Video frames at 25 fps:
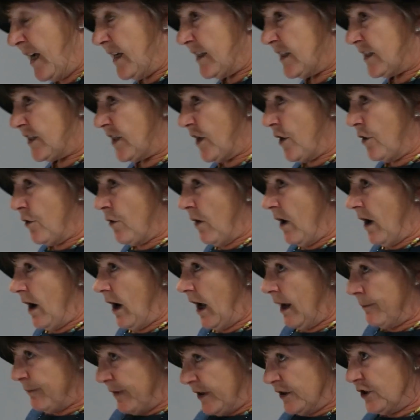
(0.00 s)
So
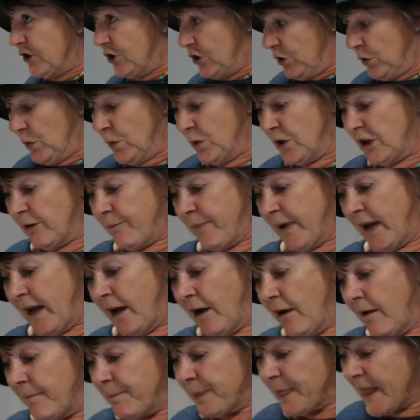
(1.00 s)
I'm going to talk
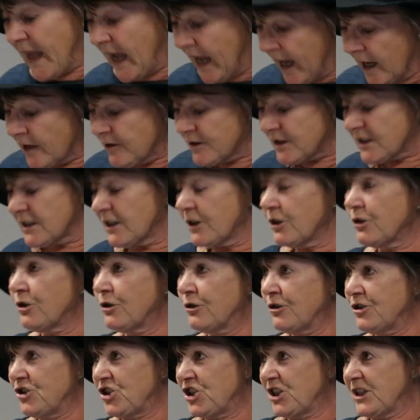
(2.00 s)
about how
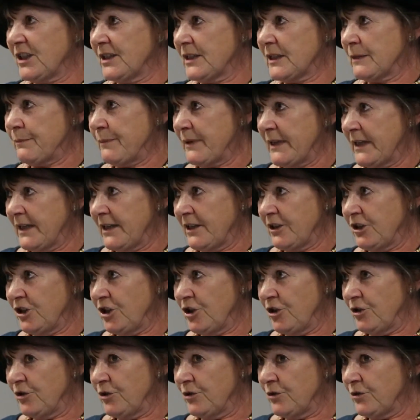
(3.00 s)
psychology is being
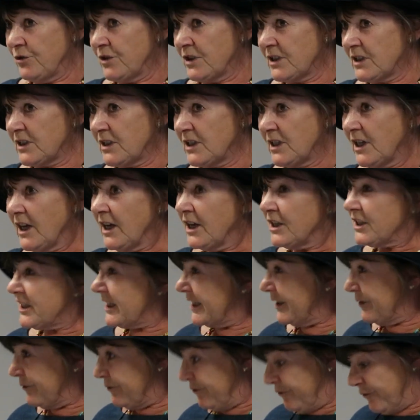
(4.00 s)
used
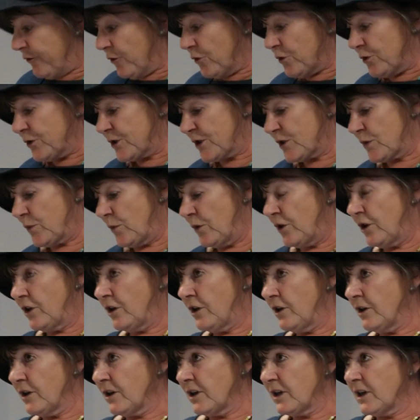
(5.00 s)
to enforce
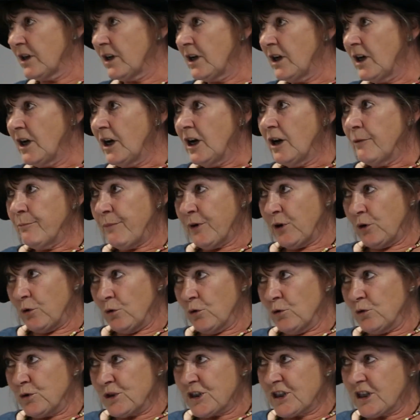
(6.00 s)
work, but
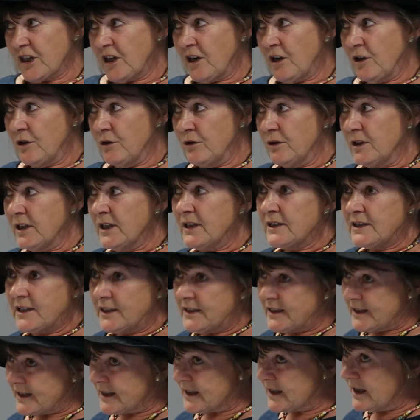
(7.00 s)
also to
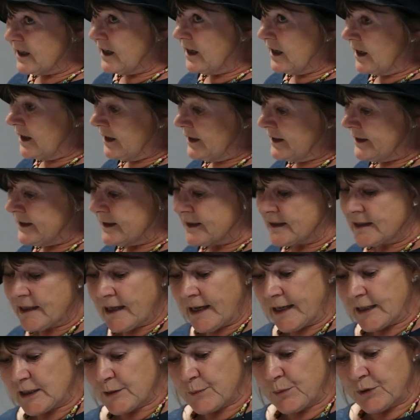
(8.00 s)
disguise
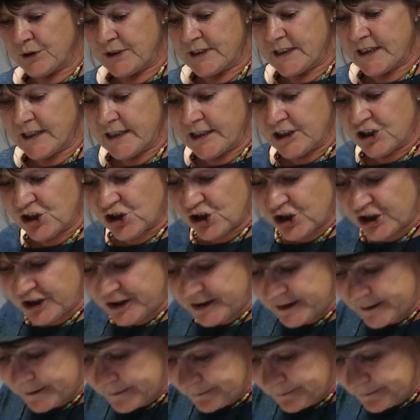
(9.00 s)
exploitation.